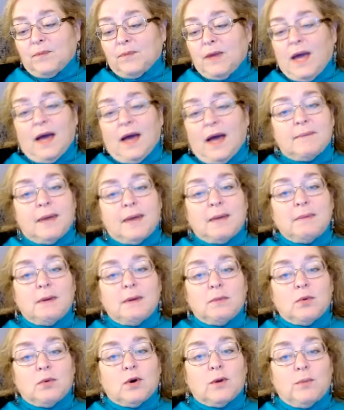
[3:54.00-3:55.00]
may be
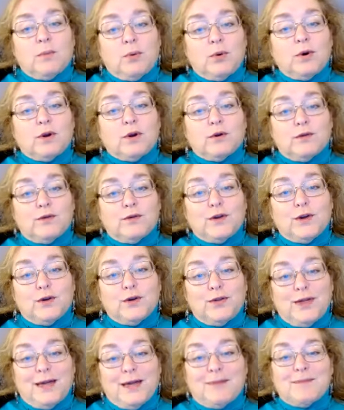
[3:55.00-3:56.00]
more important for you
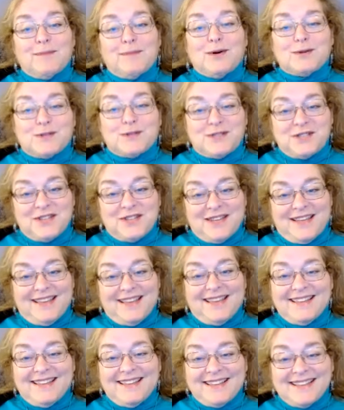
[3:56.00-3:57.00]
than most
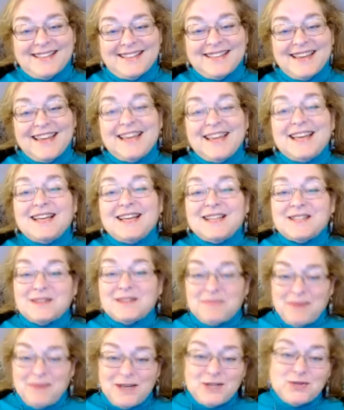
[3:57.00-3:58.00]
to
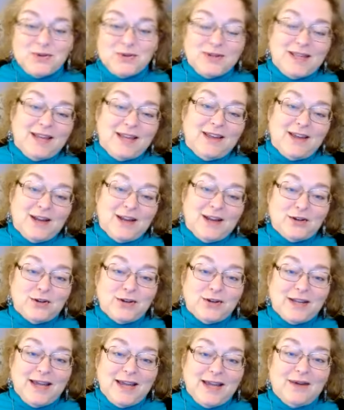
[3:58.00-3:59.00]
make sure that you got a
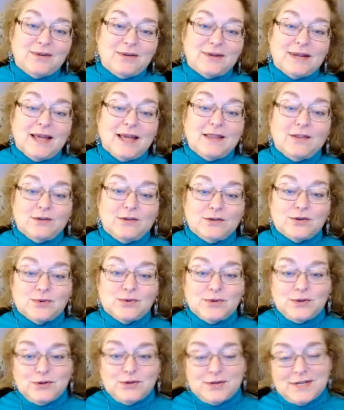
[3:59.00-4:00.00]
good accountant and they're doing their